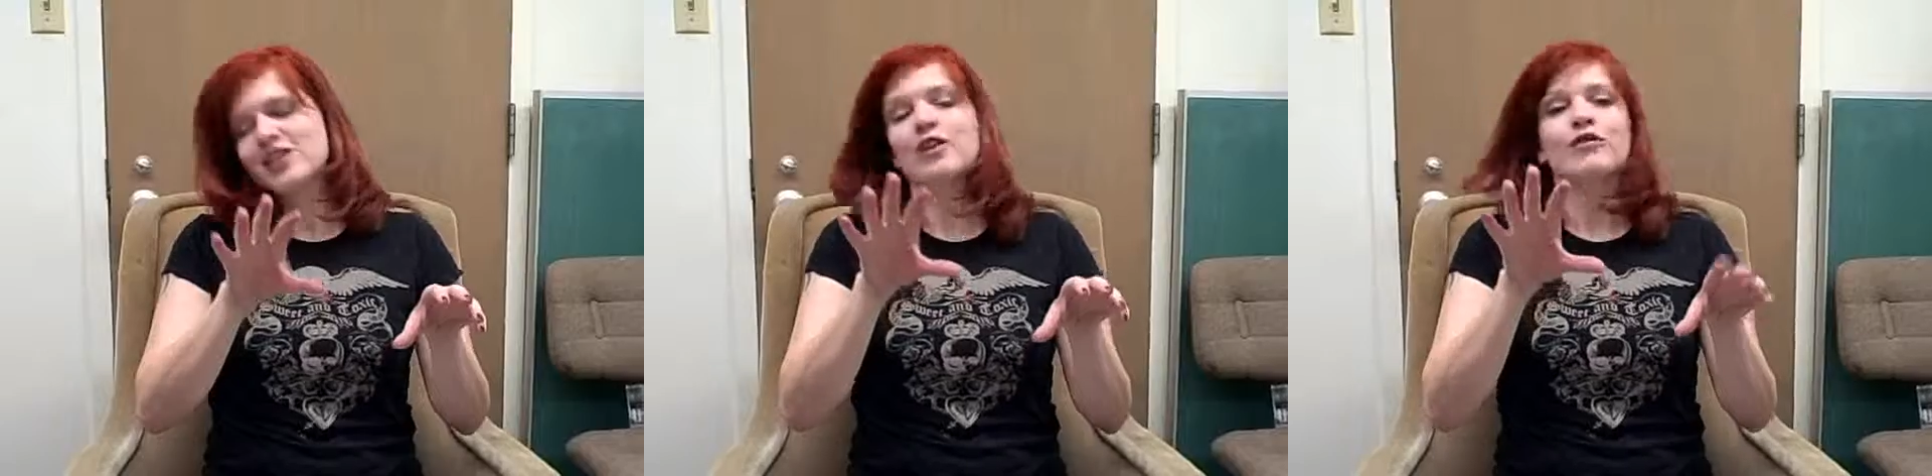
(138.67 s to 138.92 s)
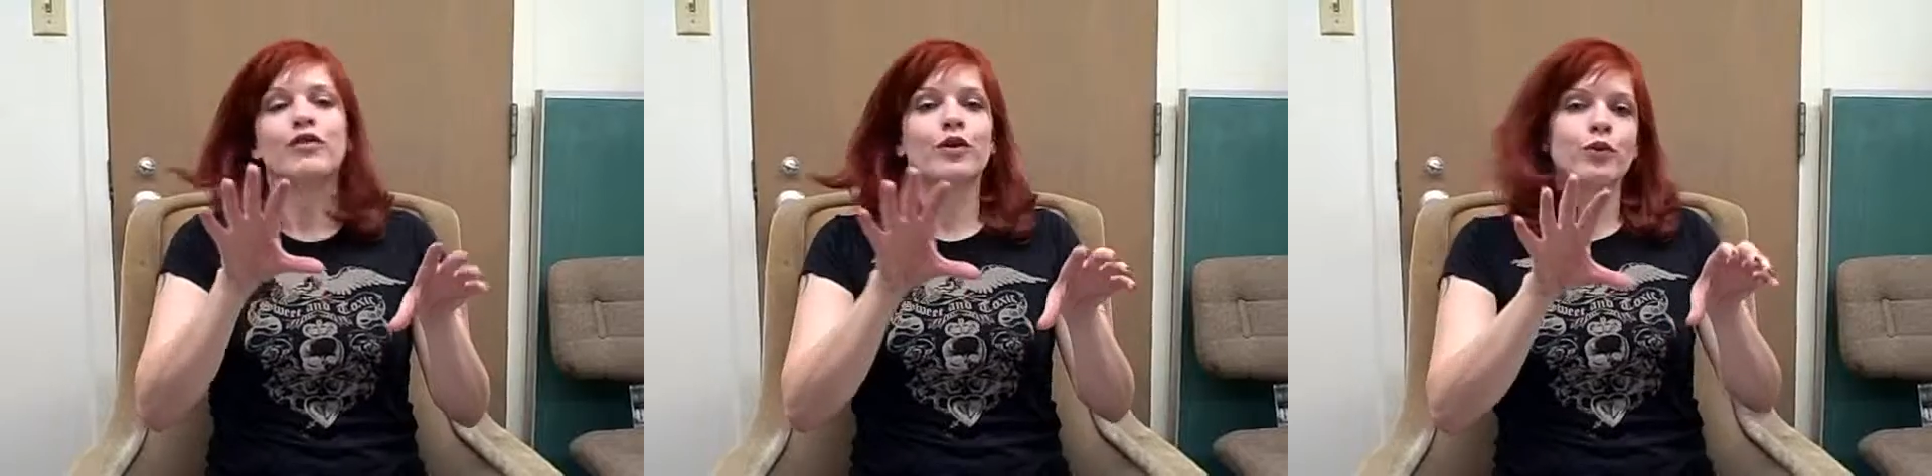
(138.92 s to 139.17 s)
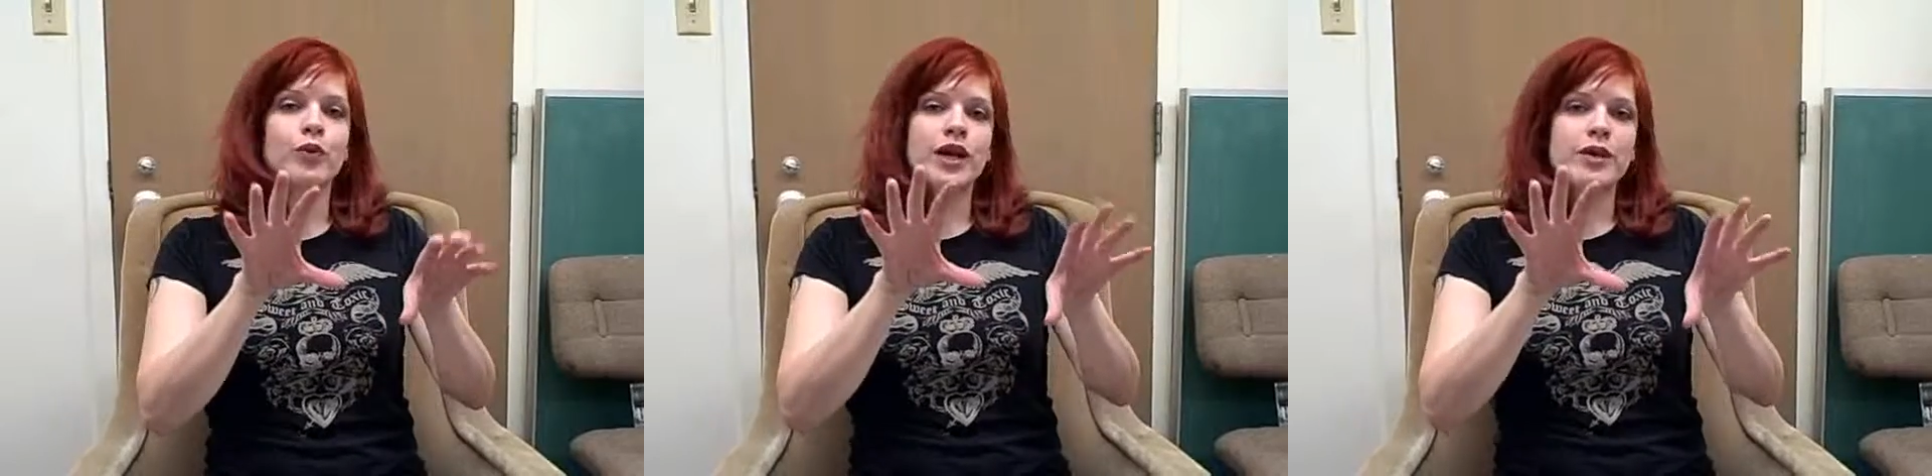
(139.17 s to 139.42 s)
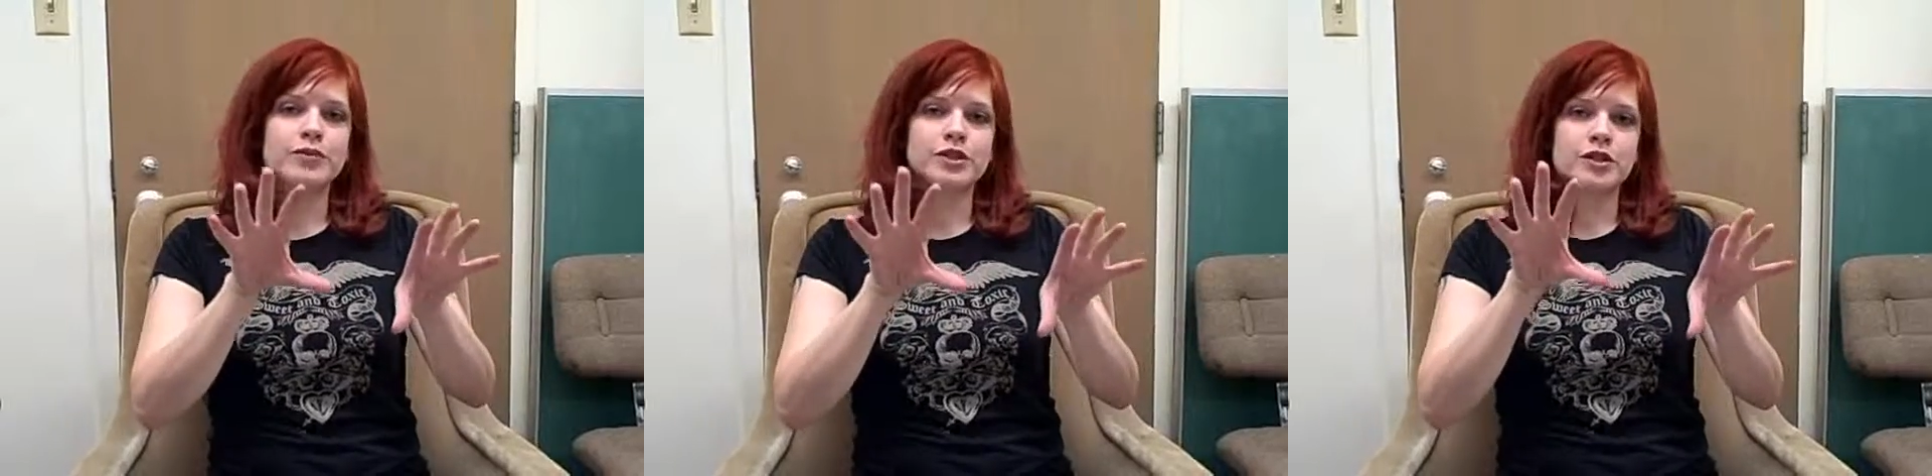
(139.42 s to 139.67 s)
sign for
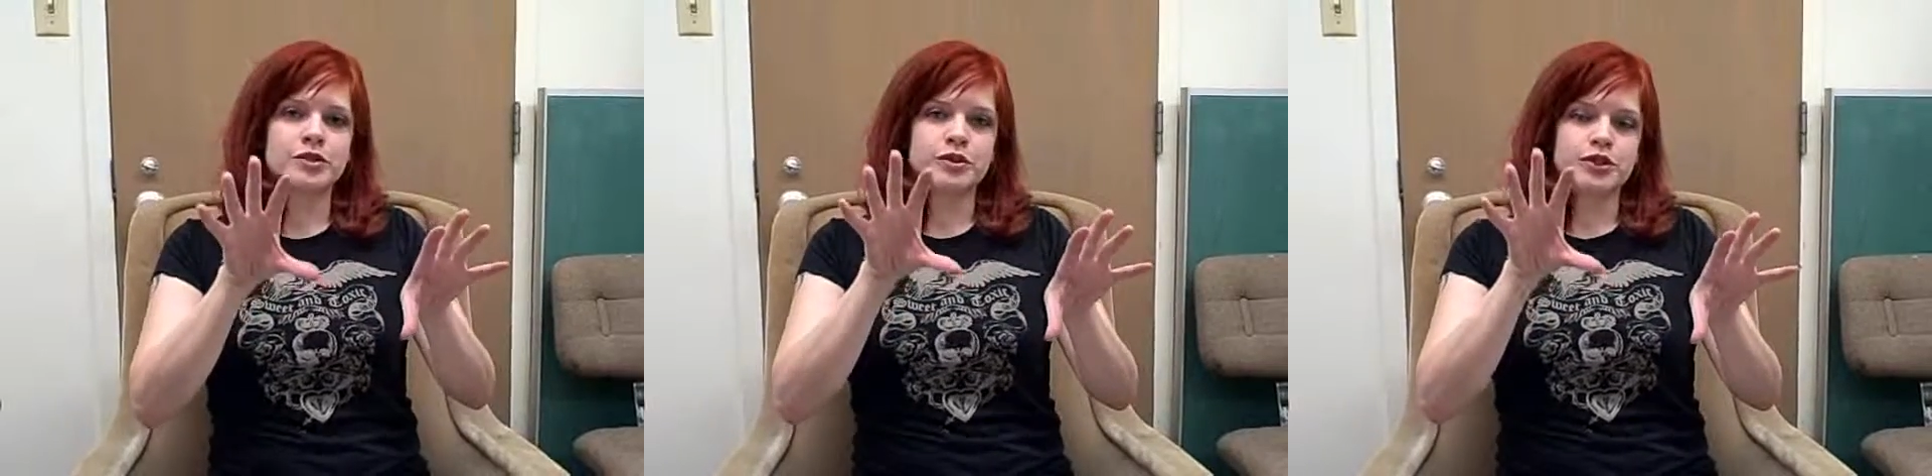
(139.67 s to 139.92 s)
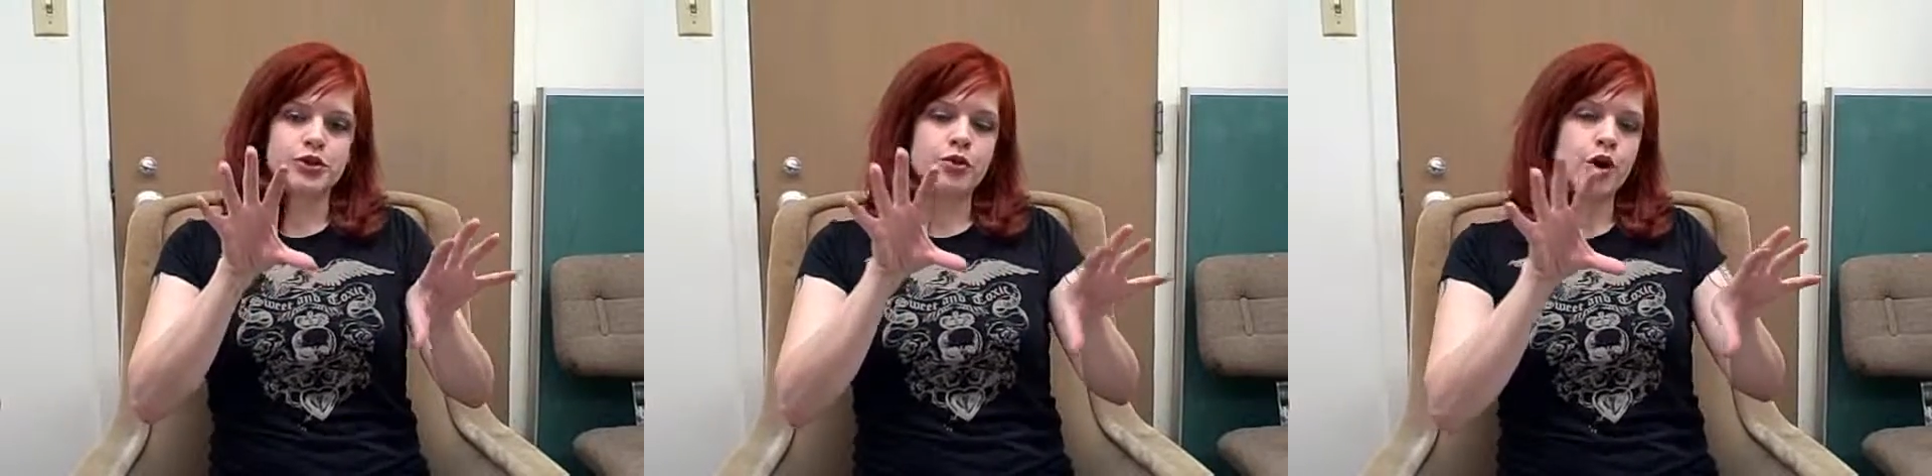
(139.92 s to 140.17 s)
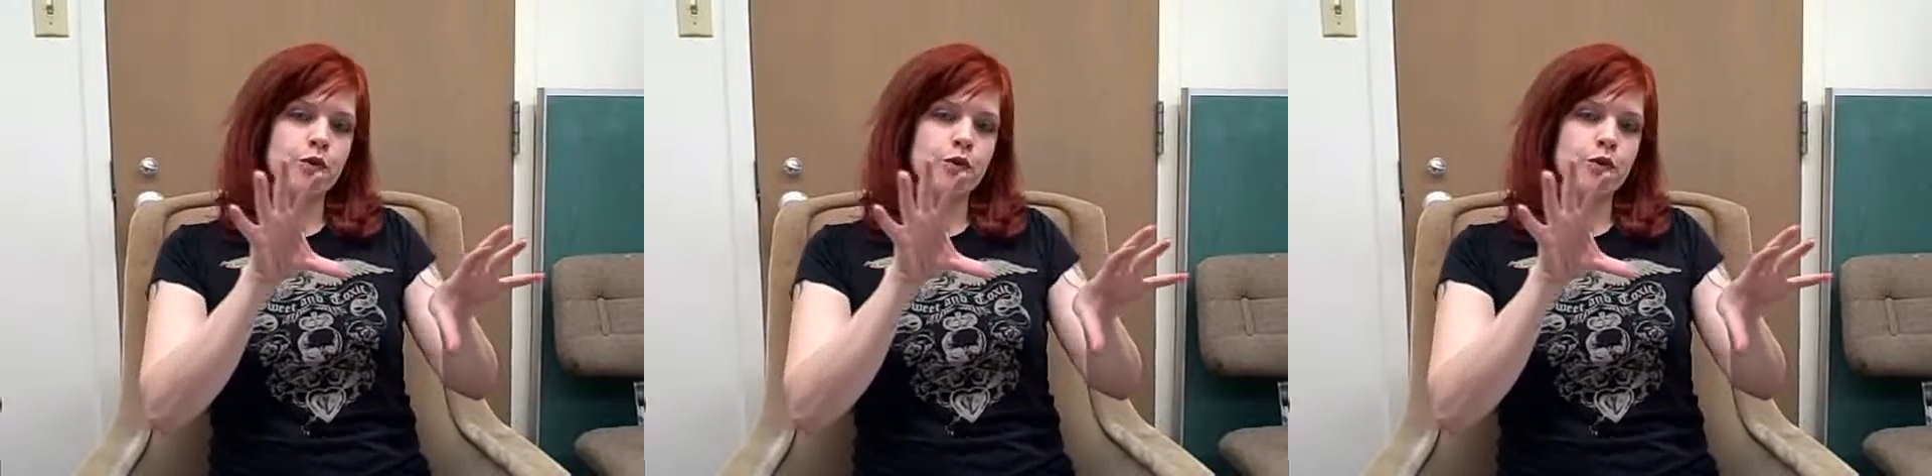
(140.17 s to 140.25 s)
rape starts with 2